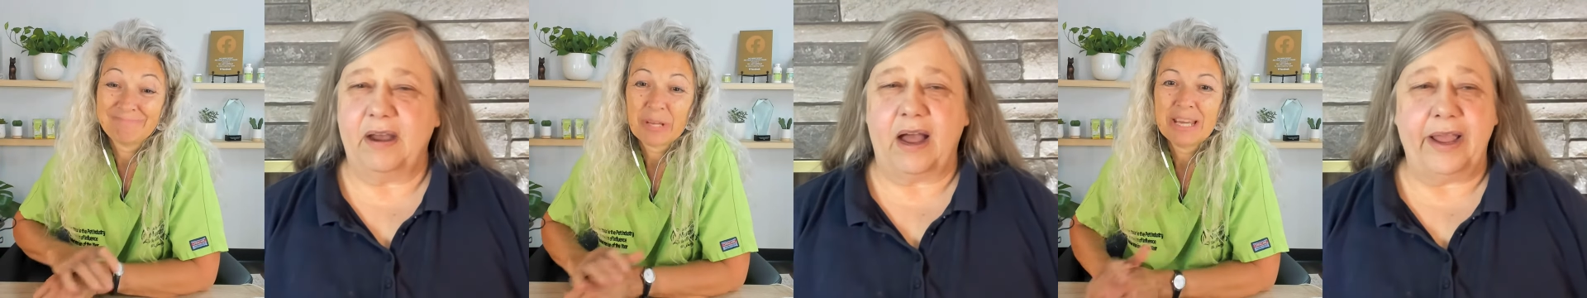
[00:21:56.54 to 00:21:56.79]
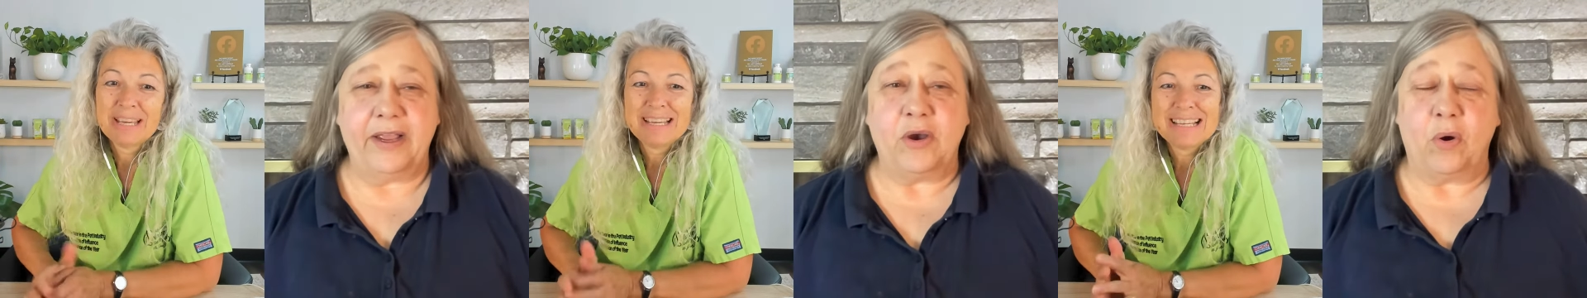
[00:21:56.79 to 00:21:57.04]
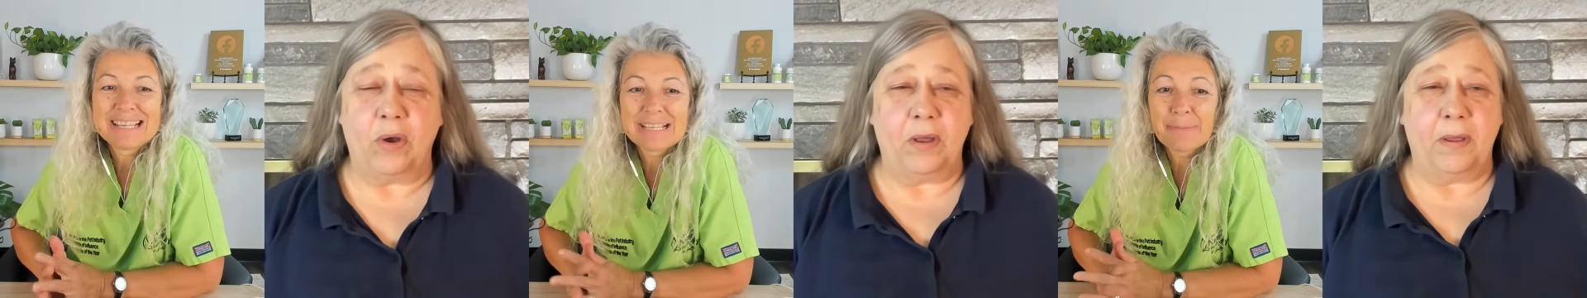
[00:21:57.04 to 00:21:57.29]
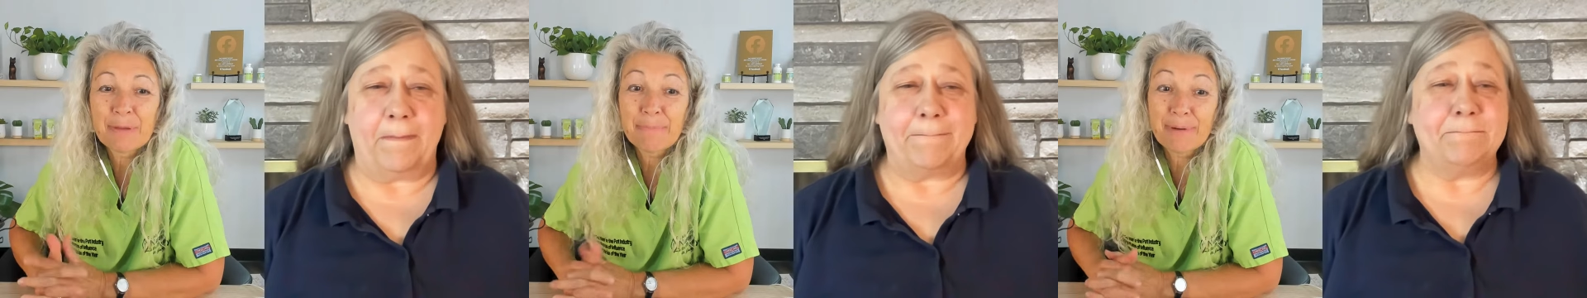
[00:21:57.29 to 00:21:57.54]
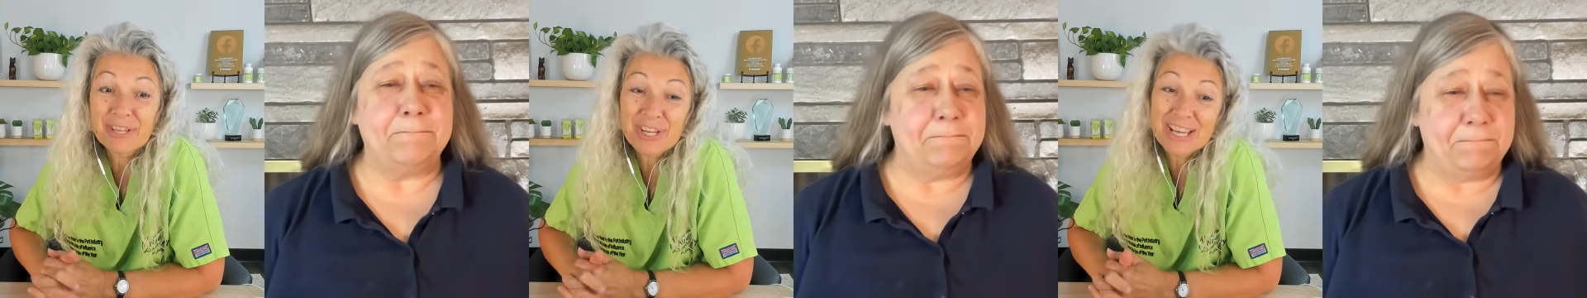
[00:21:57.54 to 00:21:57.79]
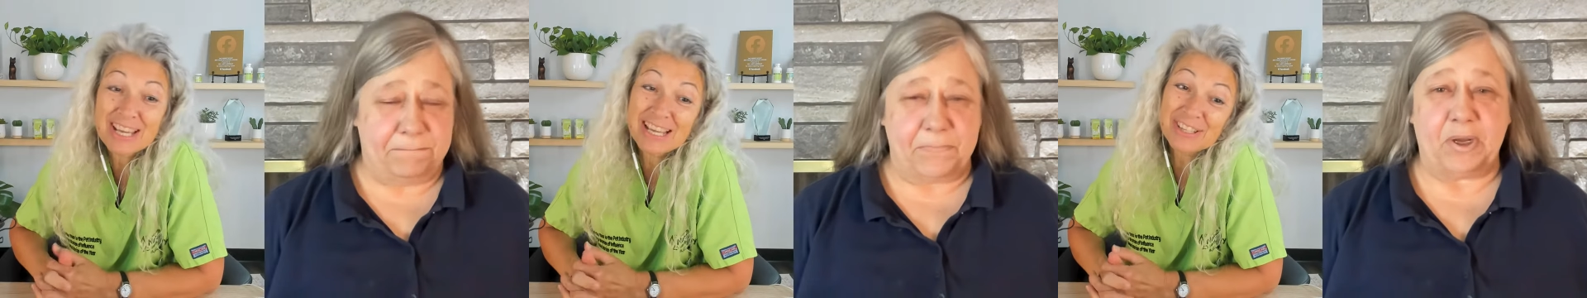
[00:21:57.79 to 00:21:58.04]
Speaker 1: I call Except that
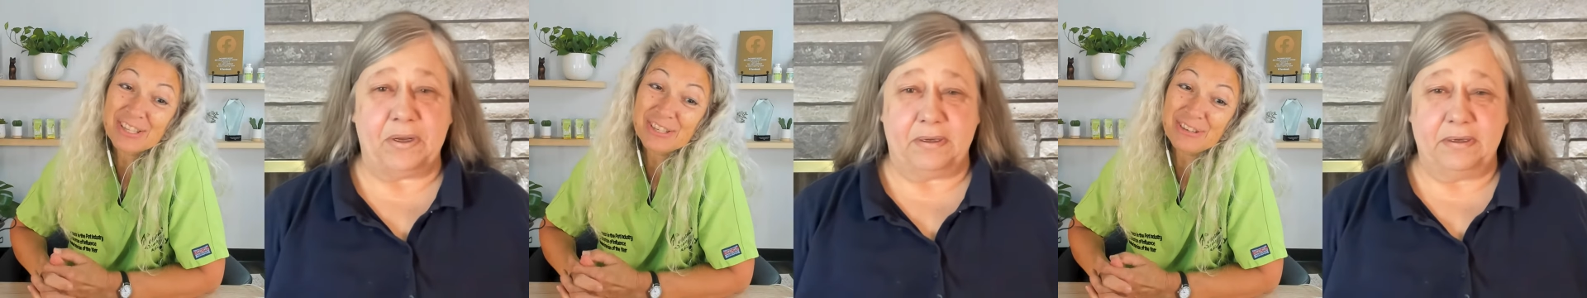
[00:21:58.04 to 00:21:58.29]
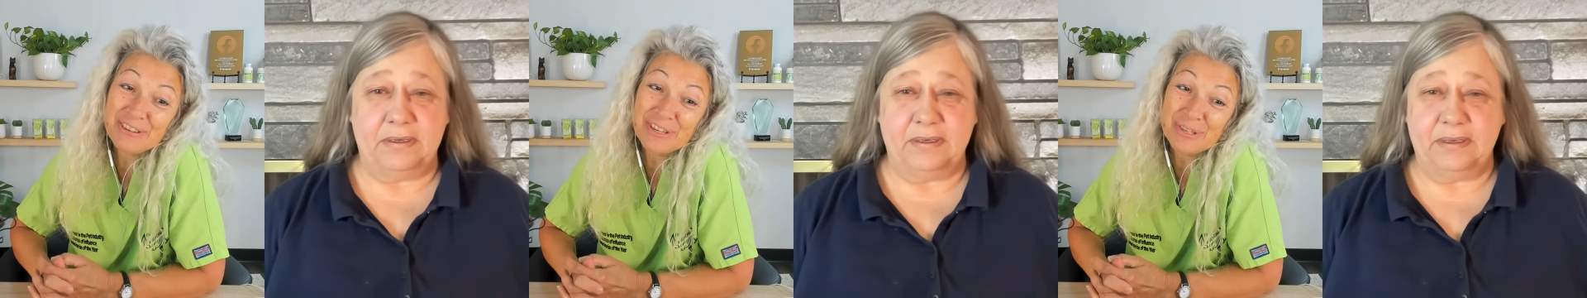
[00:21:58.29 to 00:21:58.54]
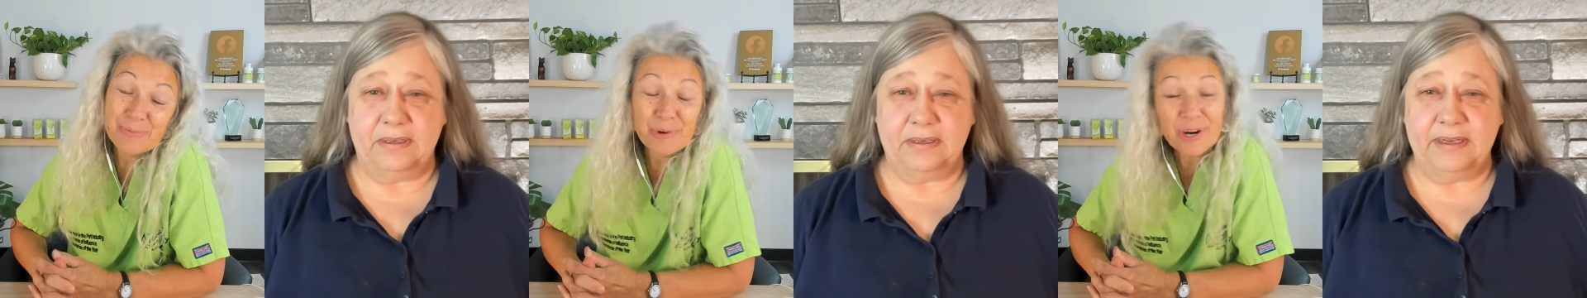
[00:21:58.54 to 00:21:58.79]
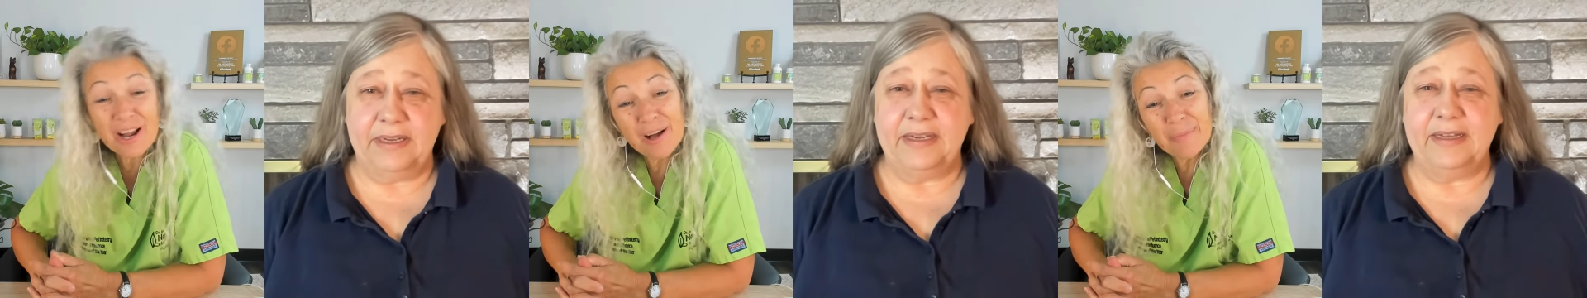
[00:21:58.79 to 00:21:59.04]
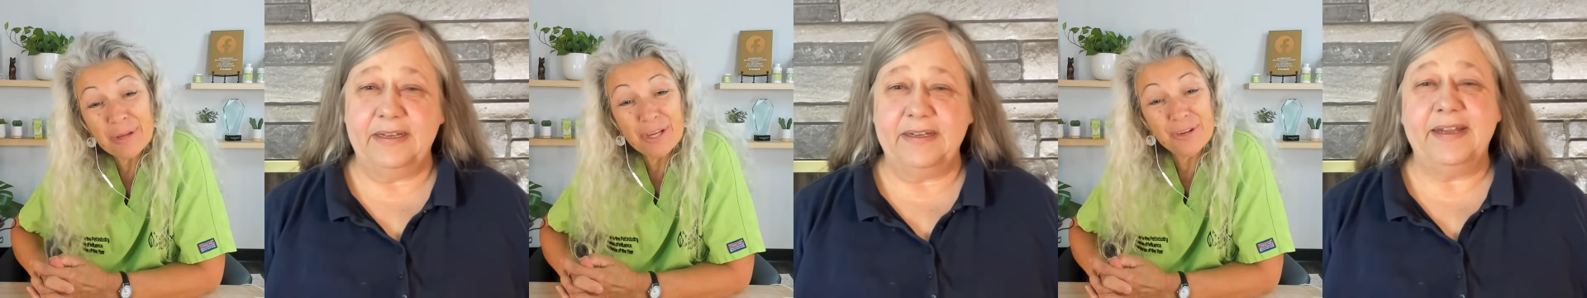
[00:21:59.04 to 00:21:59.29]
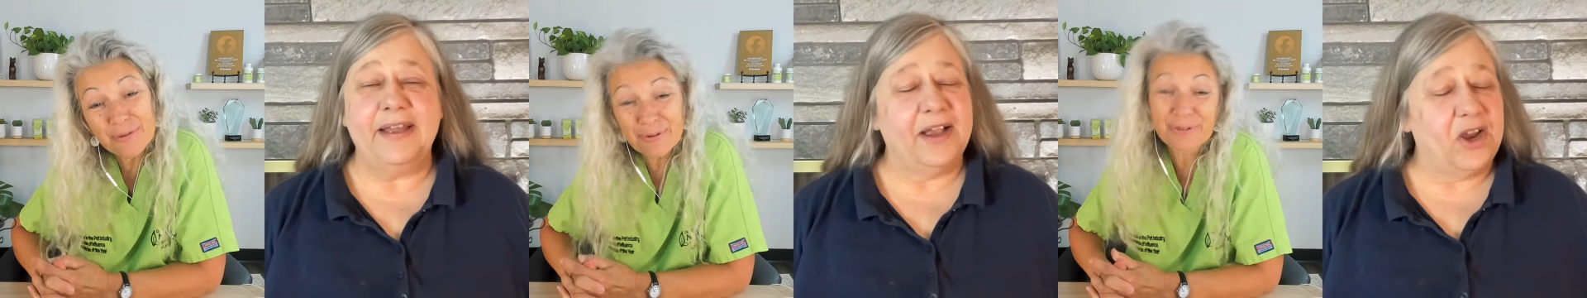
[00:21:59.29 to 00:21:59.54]
prostate cancer oh, is more common
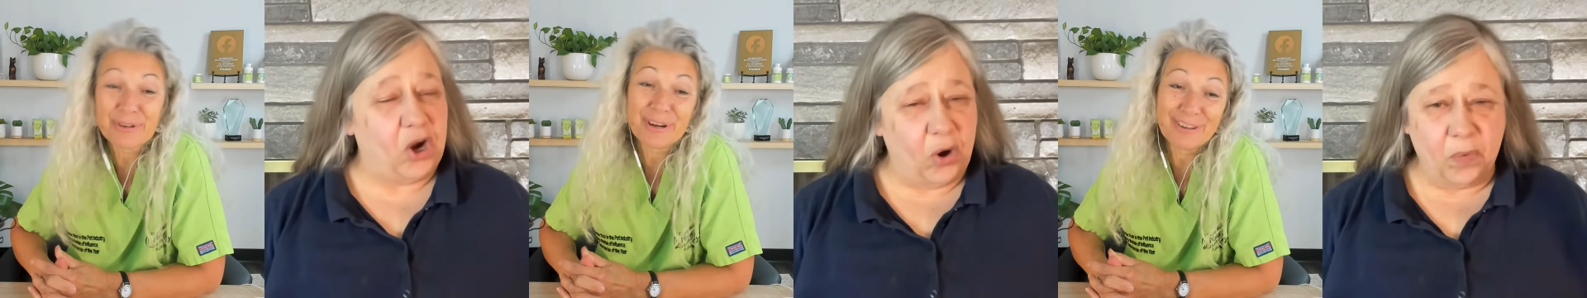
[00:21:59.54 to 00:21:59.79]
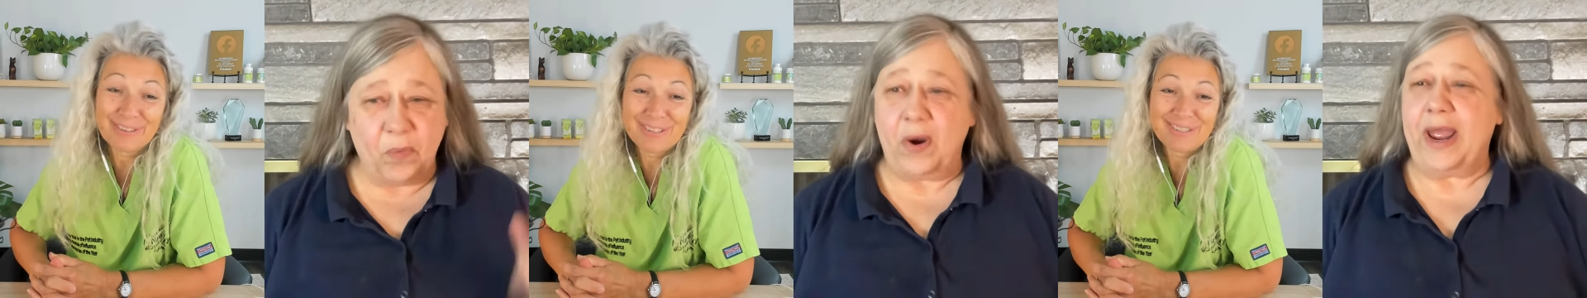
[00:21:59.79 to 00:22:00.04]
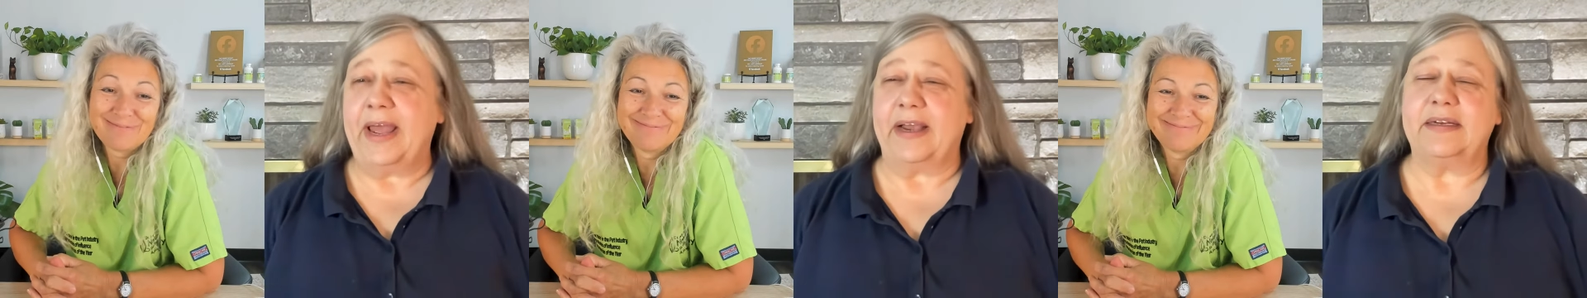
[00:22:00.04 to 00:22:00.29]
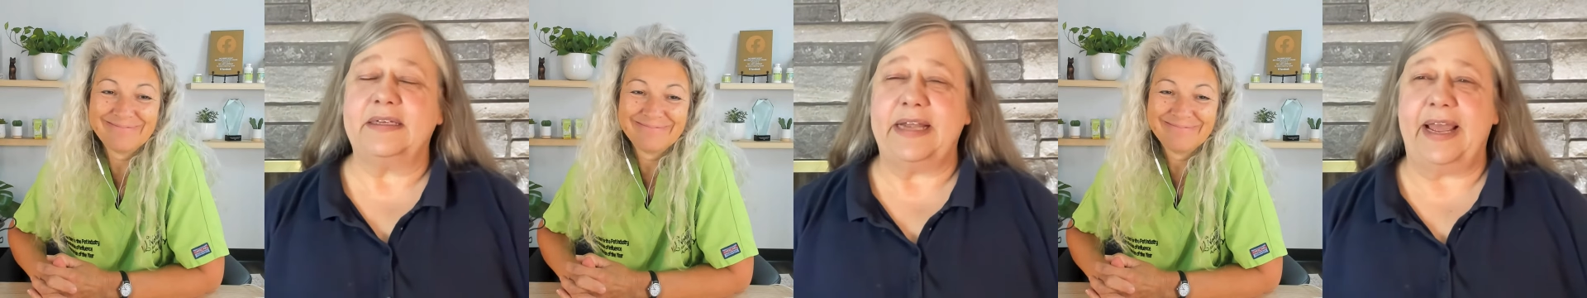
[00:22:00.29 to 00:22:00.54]
in neutered dogs. Correct.